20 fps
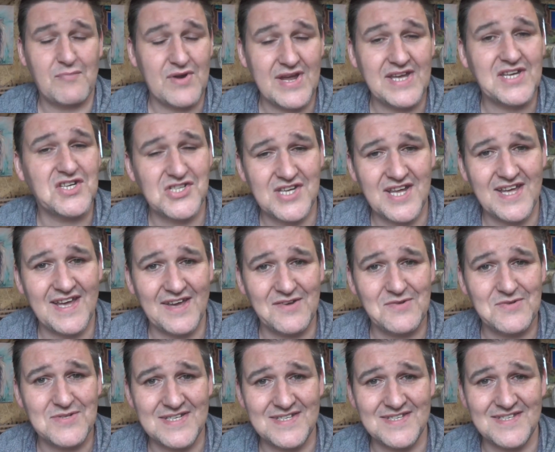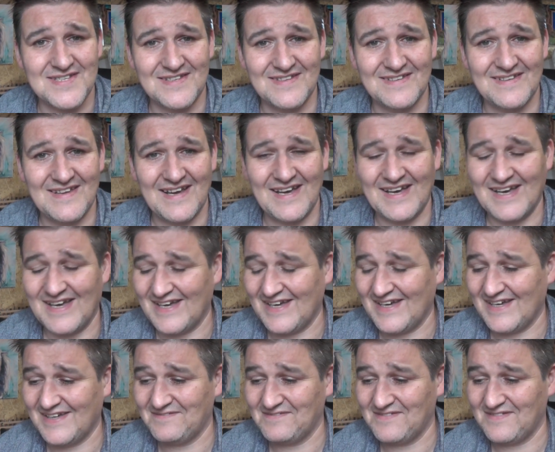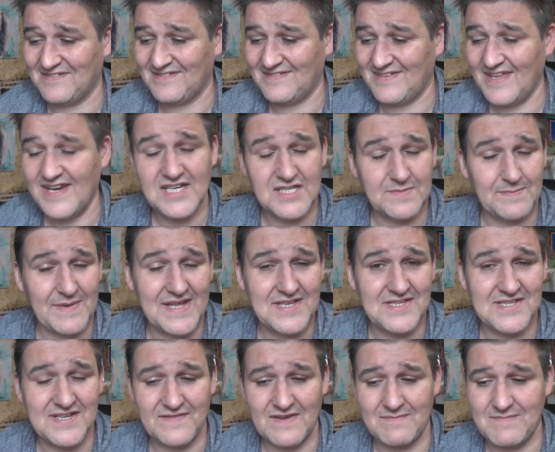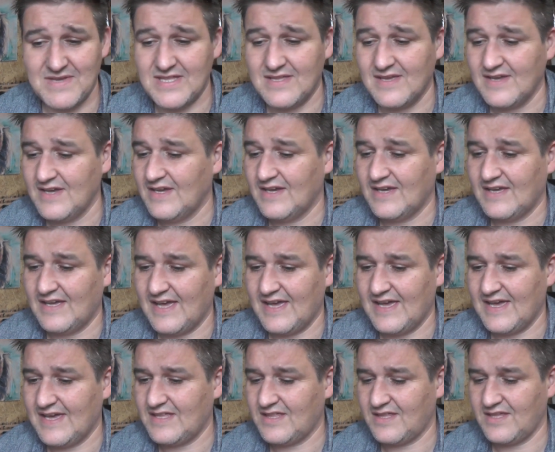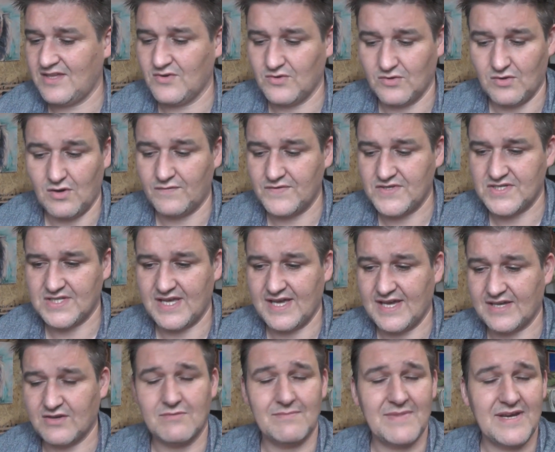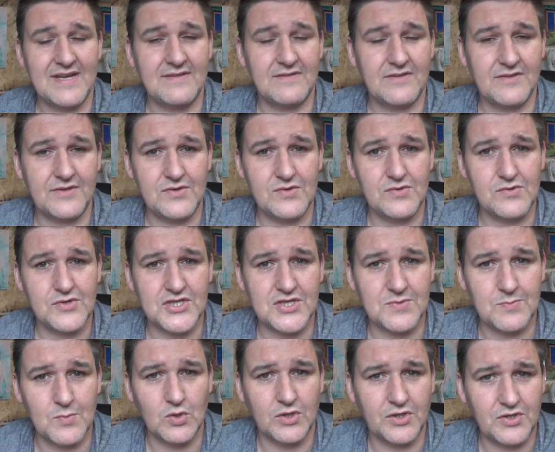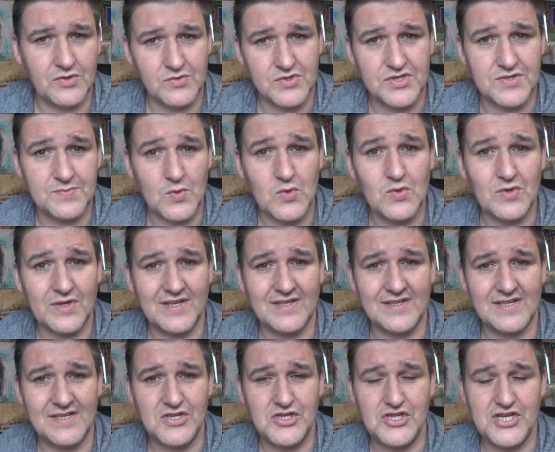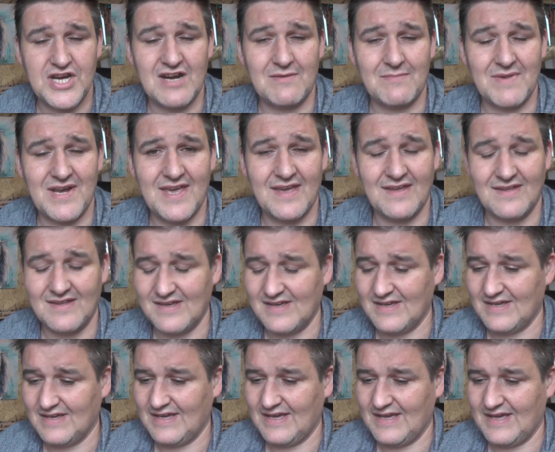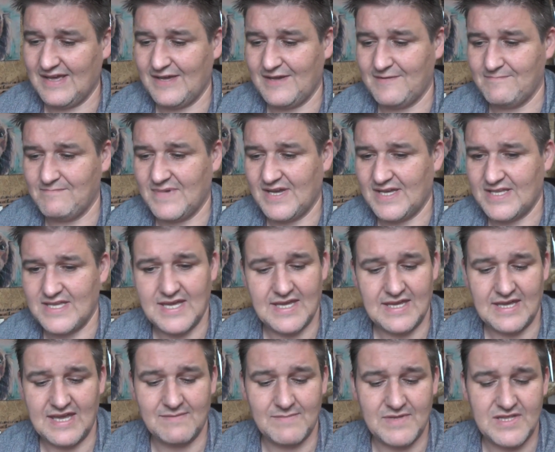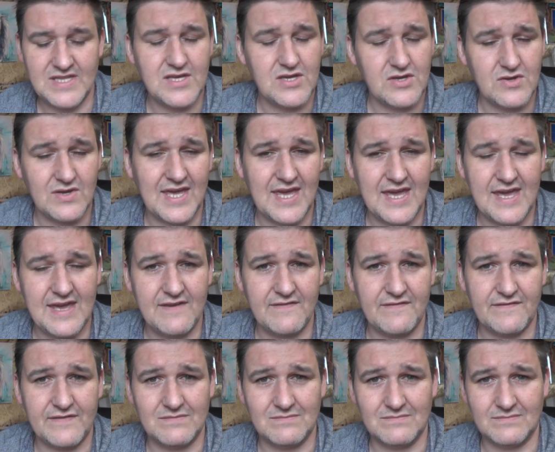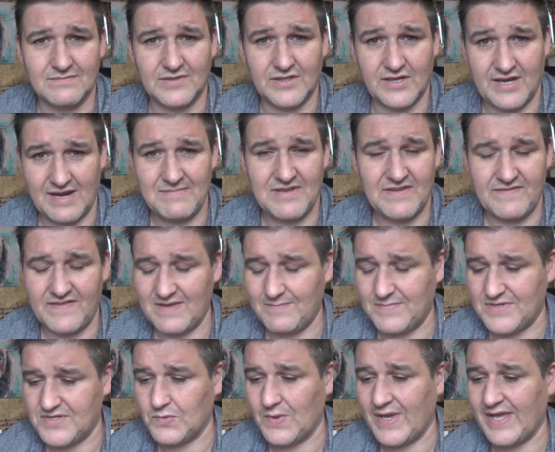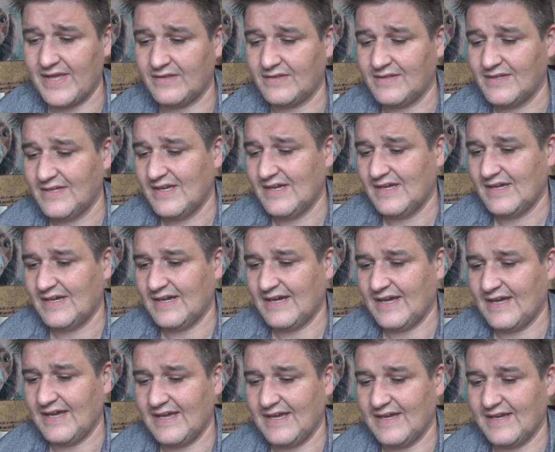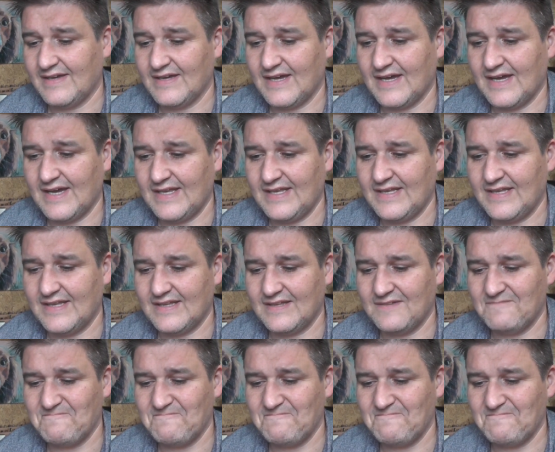brick shit houses, and they're expensive. I mean, you know, obviously I got mine through Smoke No Smoke in Germany, and you can get them in the UK from Creme de Vape as well. And